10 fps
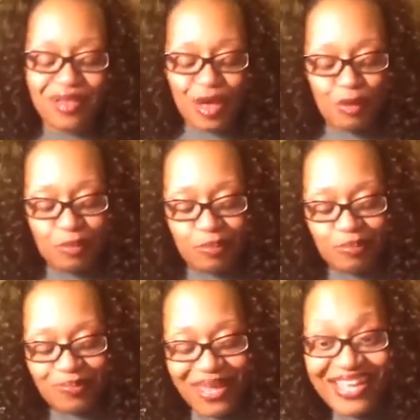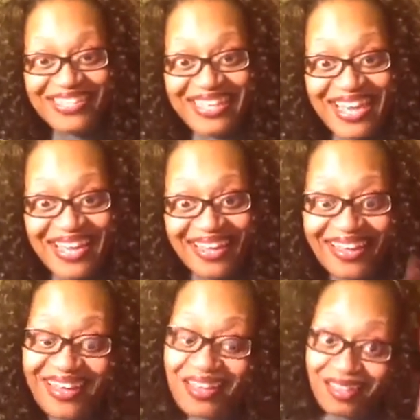HK
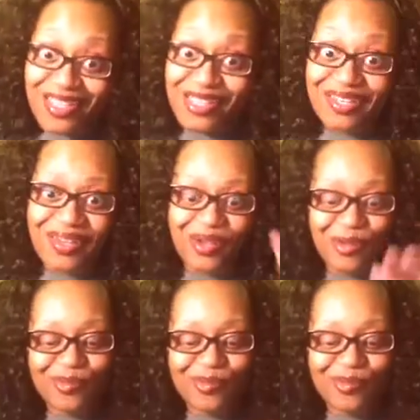is in here.